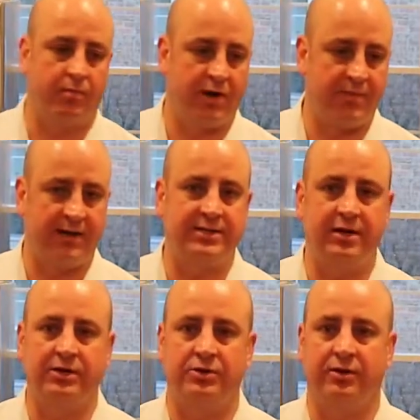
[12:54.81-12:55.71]
one of my
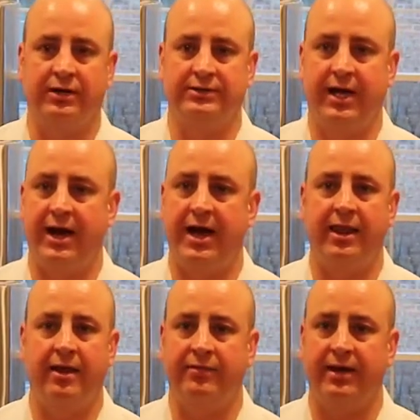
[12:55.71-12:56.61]
territories, and I
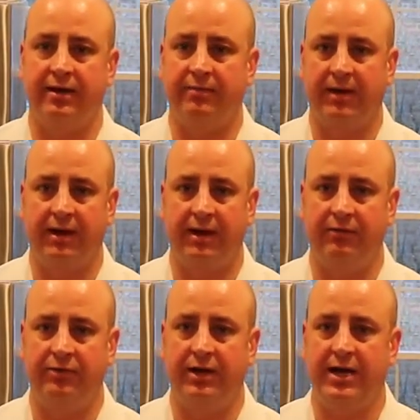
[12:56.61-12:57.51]
loved it, man.
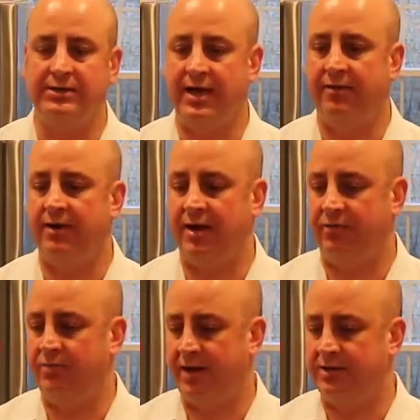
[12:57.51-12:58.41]
If you guys haven't
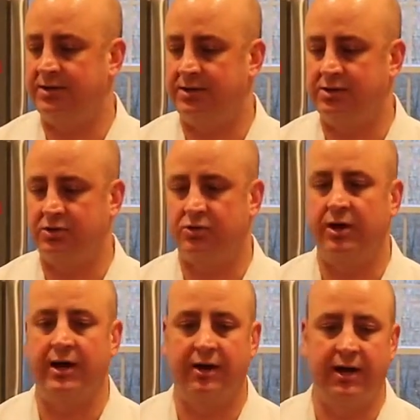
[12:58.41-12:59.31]
ever been to the
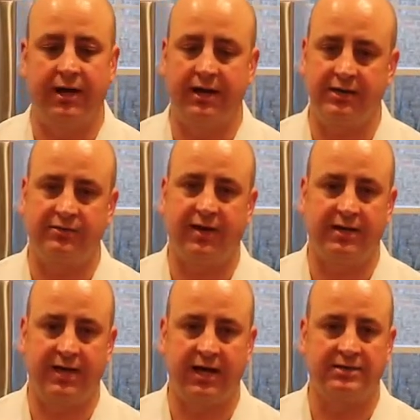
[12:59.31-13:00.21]
Detroit area, it is
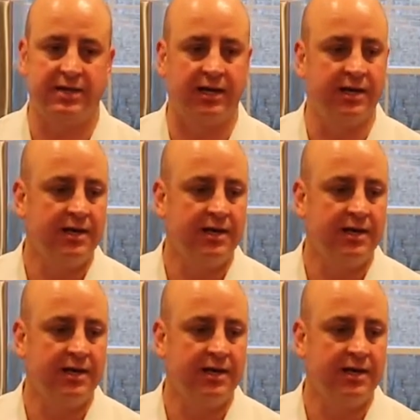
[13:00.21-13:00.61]
fantastic.